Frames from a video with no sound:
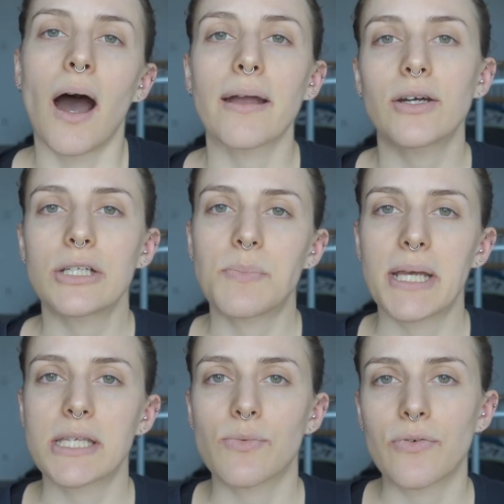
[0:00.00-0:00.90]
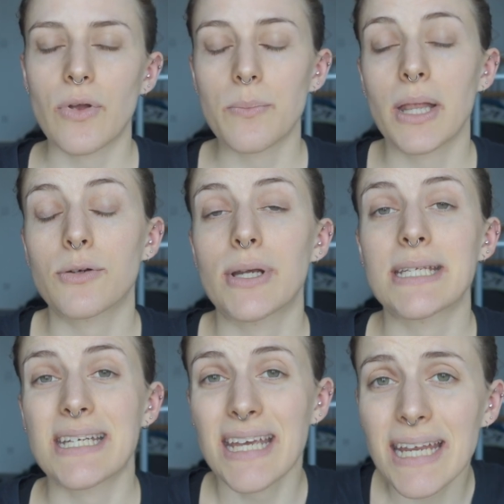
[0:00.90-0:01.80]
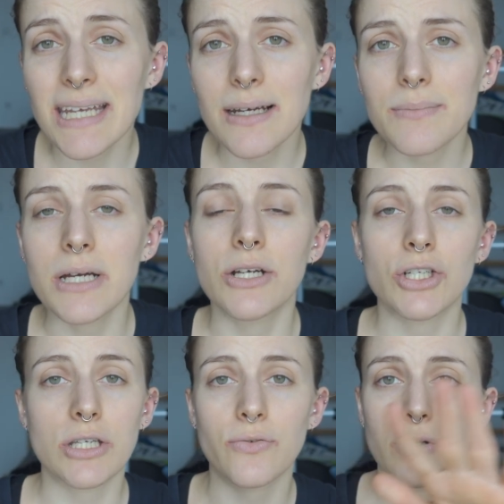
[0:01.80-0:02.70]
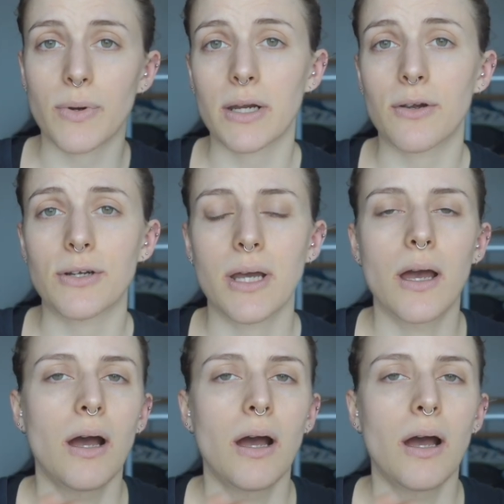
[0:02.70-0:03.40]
I got it pierced with implant-grade titanium, just for the record.